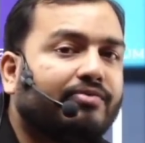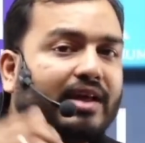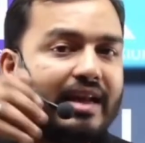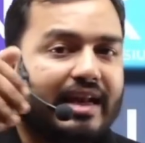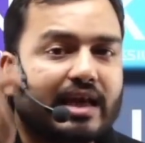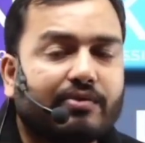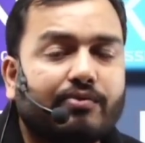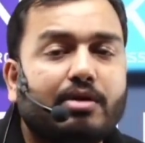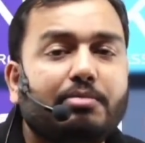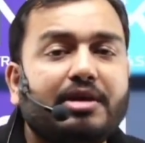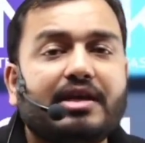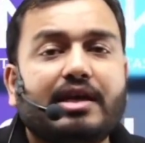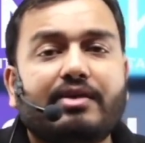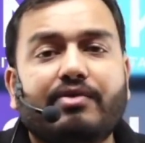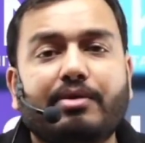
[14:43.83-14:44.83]
the link will be
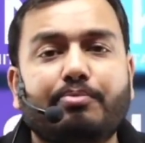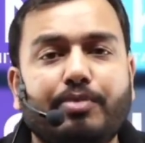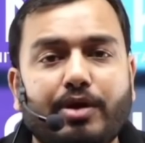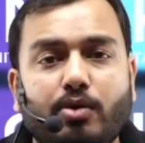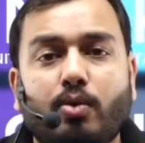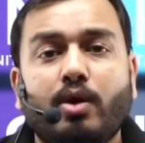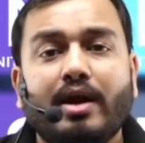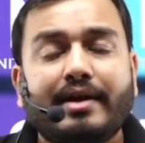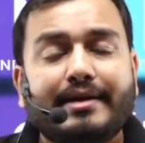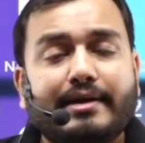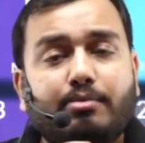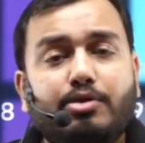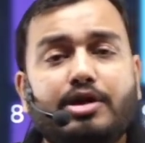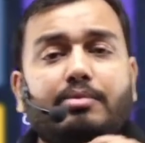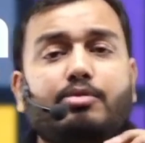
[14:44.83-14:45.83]
given below,
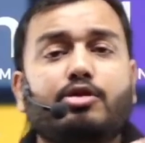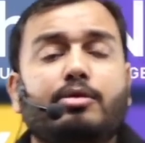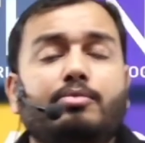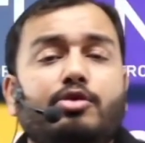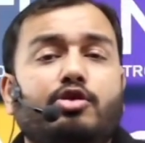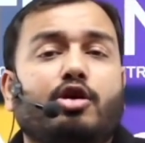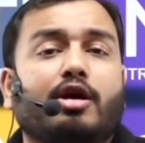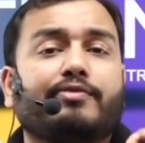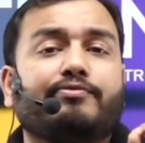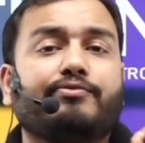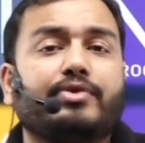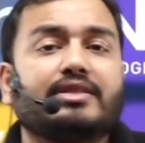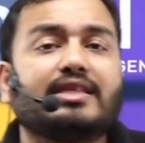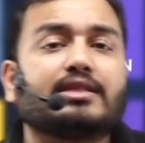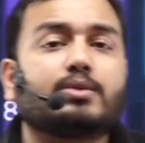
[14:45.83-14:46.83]

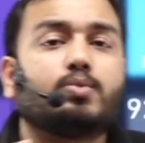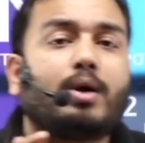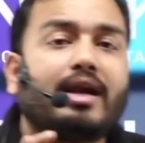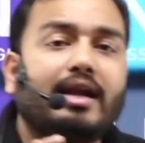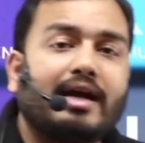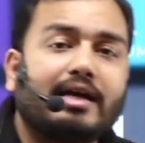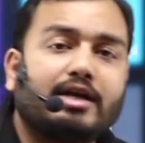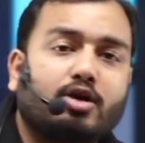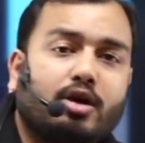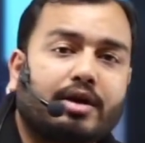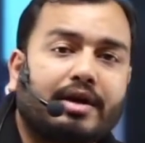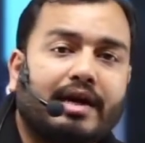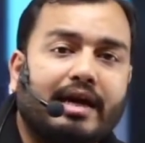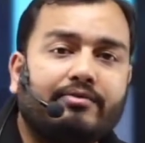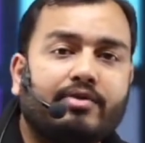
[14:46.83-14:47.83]

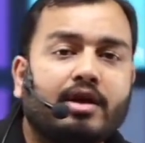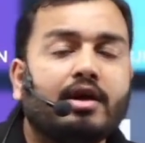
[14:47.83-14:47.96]
www.physicswallah.live.